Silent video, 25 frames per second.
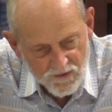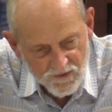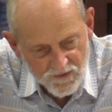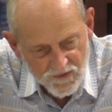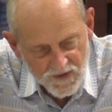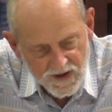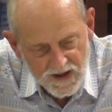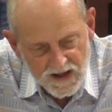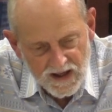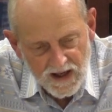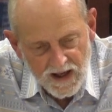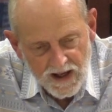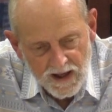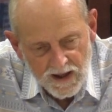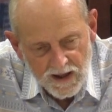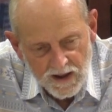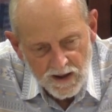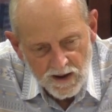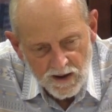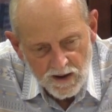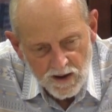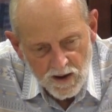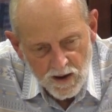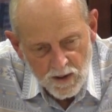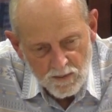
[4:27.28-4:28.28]

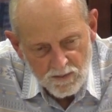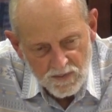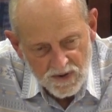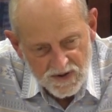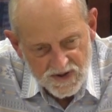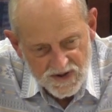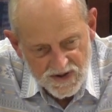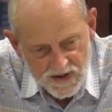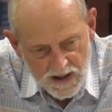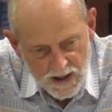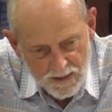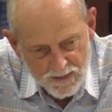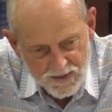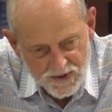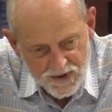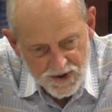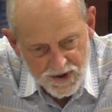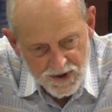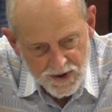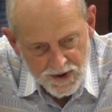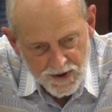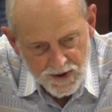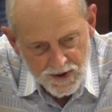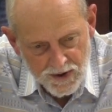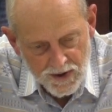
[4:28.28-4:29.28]
feeling,
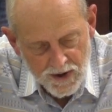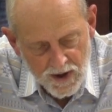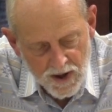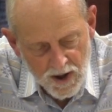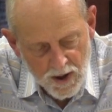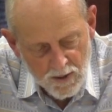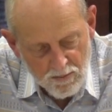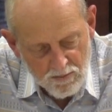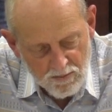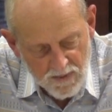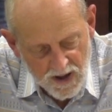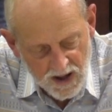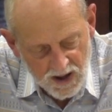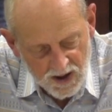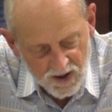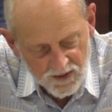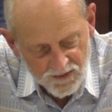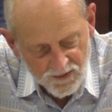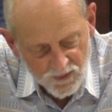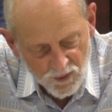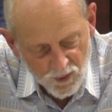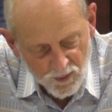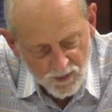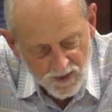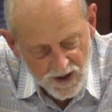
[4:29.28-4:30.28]
perception,
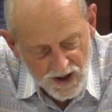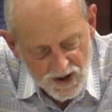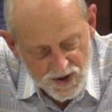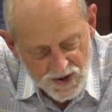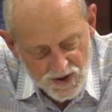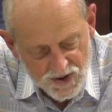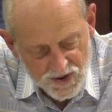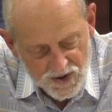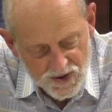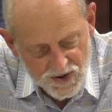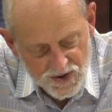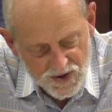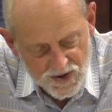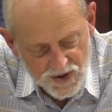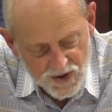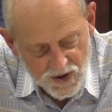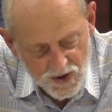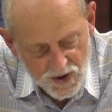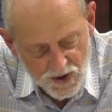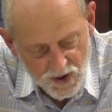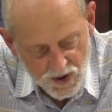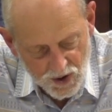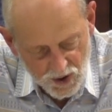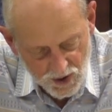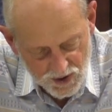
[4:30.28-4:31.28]
mental formations,
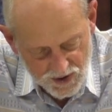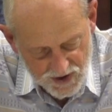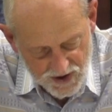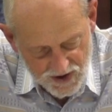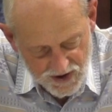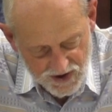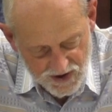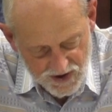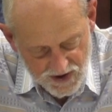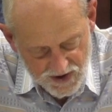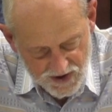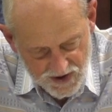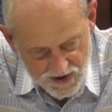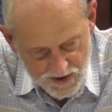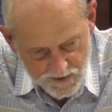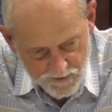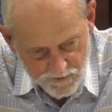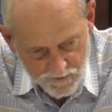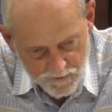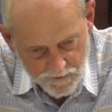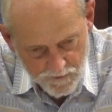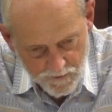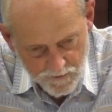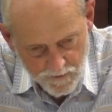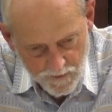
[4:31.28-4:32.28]
consciousness.
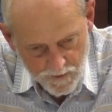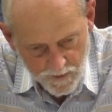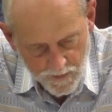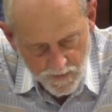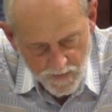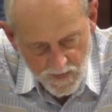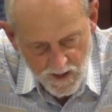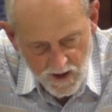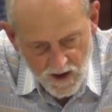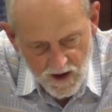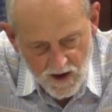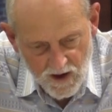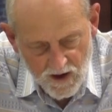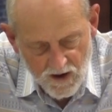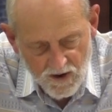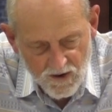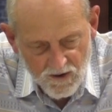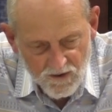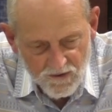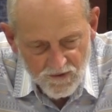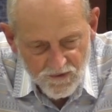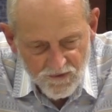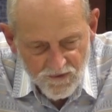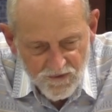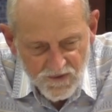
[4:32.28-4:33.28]

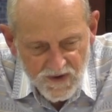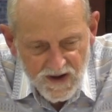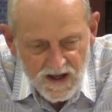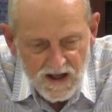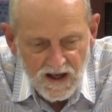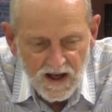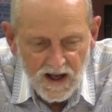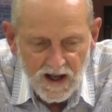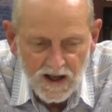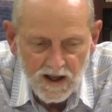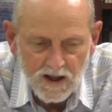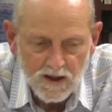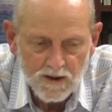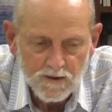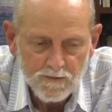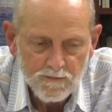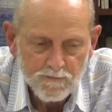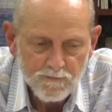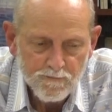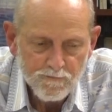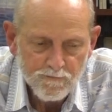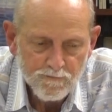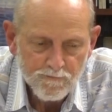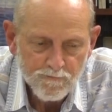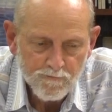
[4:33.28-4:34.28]
Feeling.
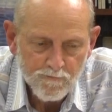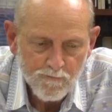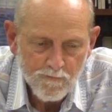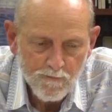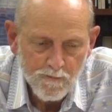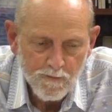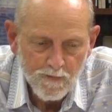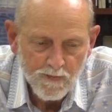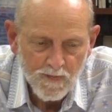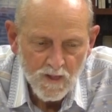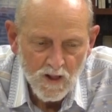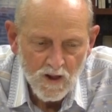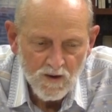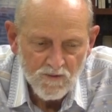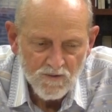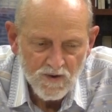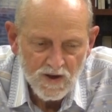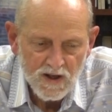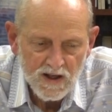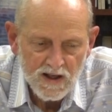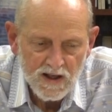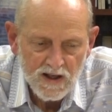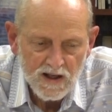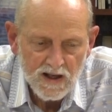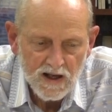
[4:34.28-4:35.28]

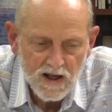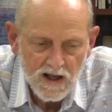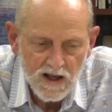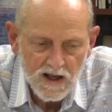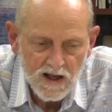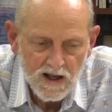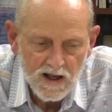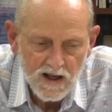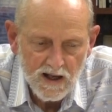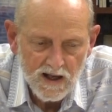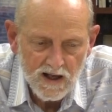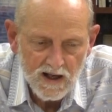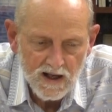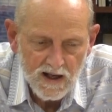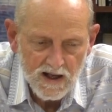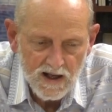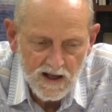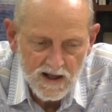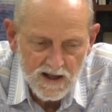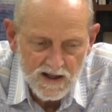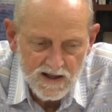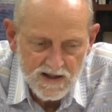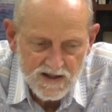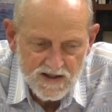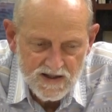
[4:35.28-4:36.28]
Feeling
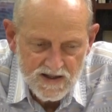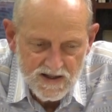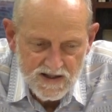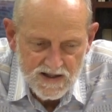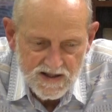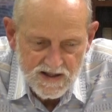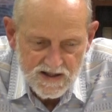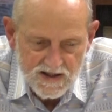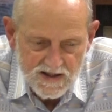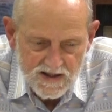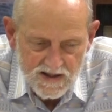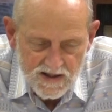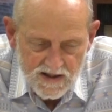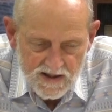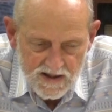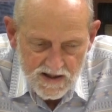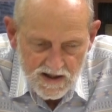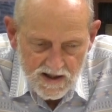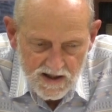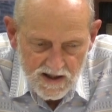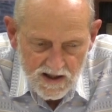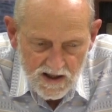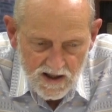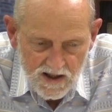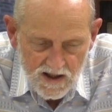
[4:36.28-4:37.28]
is,
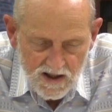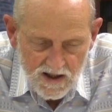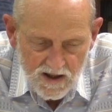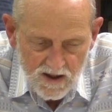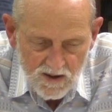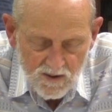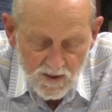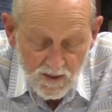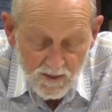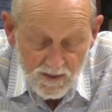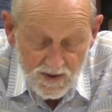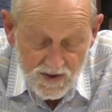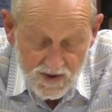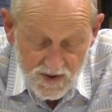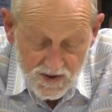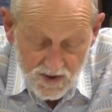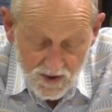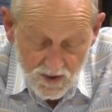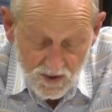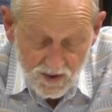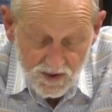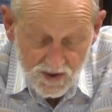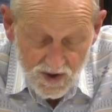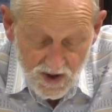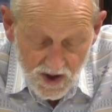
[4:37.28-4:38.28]
when we
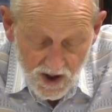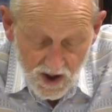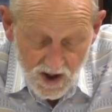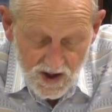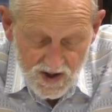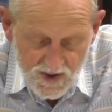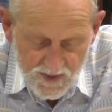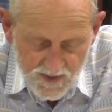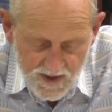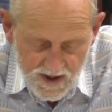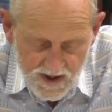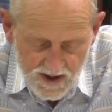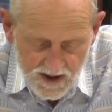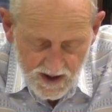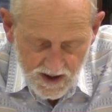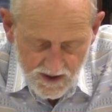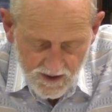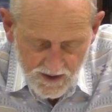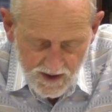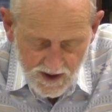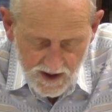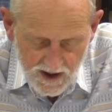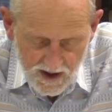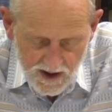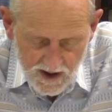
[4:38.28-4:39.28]
looked last week
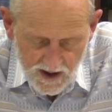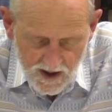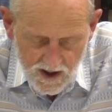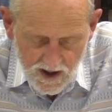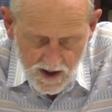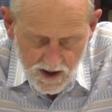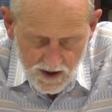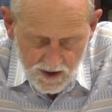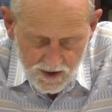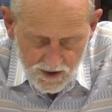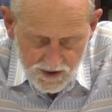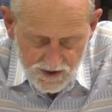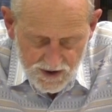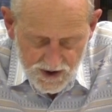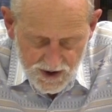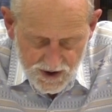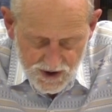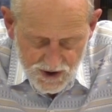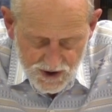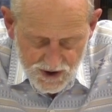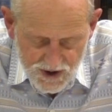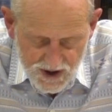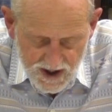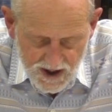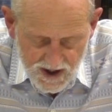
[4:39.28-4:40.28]
at the
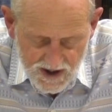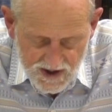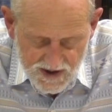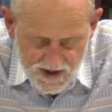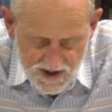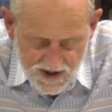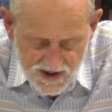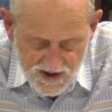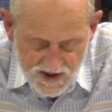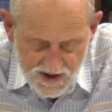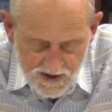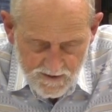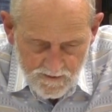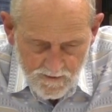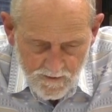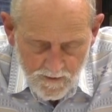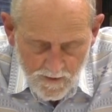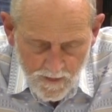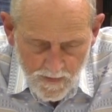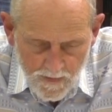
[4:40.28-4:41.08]
Conditioned Genesis,